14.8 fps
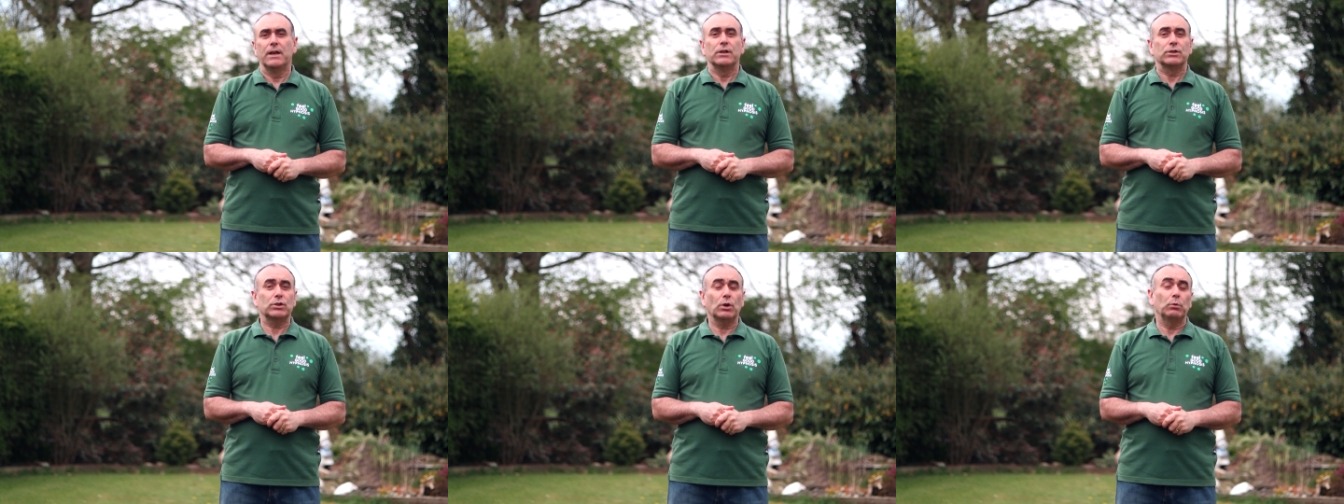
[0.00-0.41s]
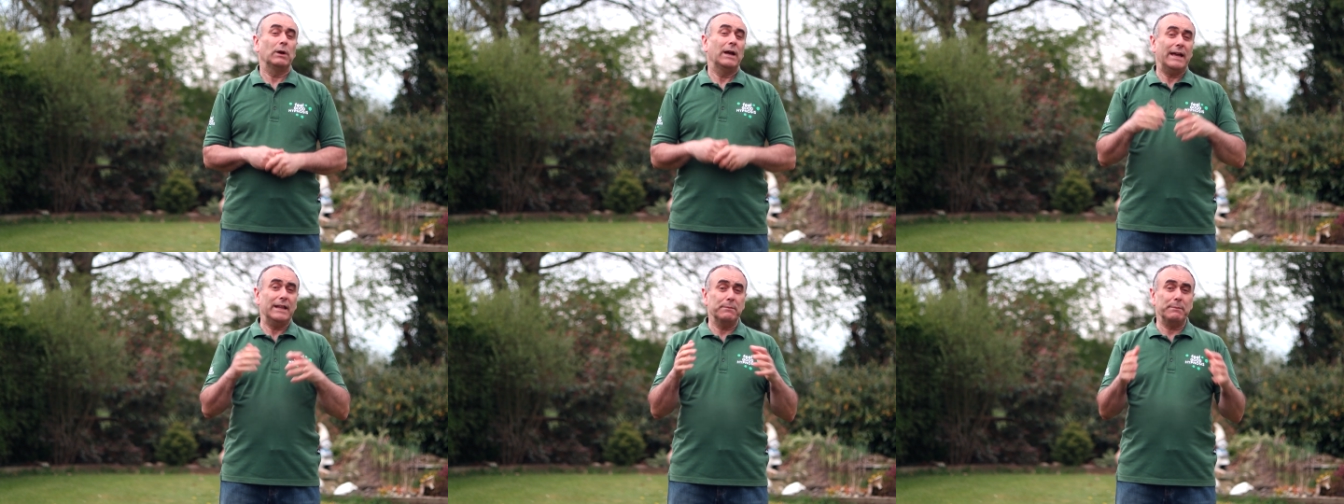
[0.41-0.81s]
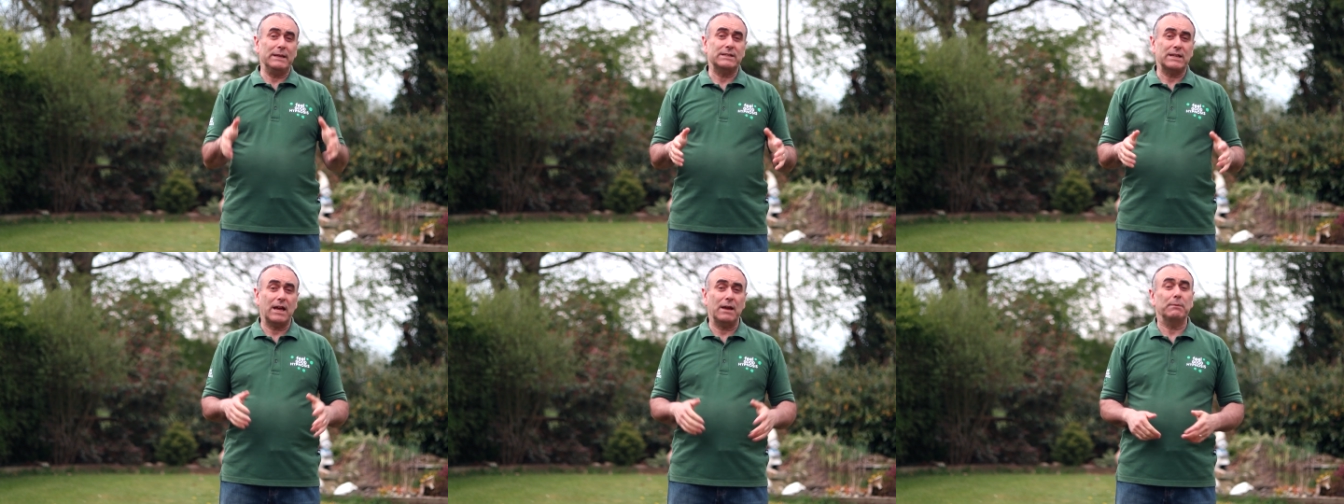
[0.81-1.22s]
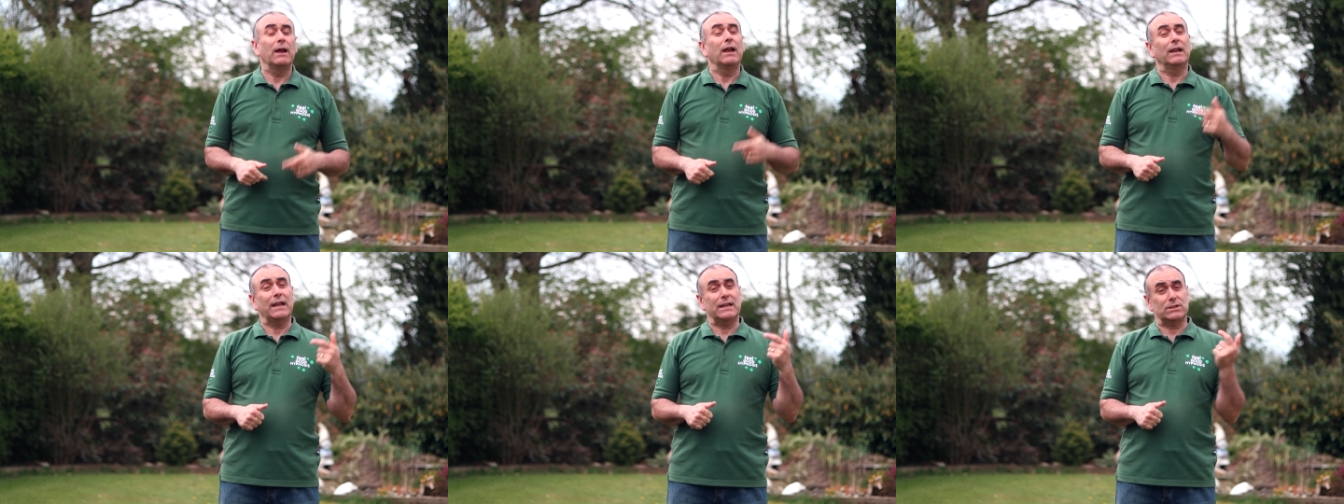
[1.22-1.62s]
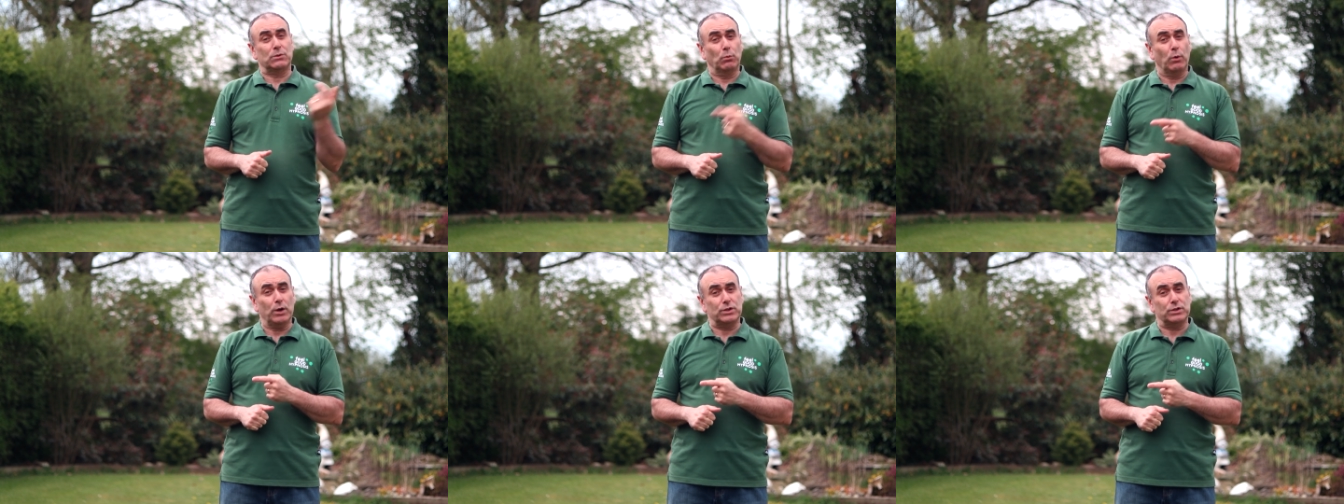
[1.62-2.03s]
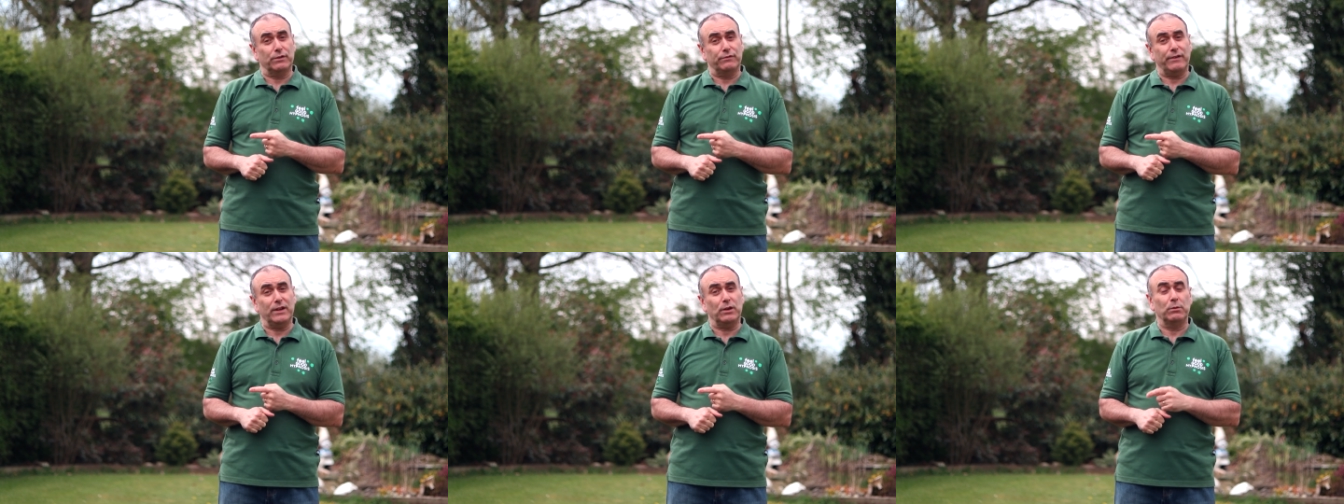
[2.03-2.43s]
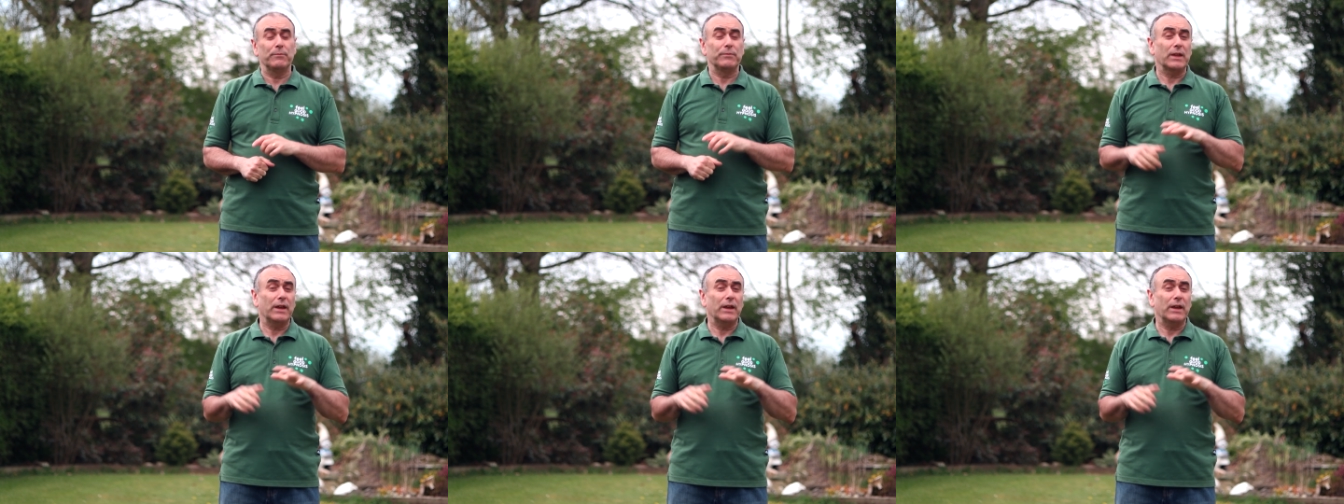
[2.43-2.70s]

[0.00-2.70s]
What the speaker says: So in the meantime, let's watch the video.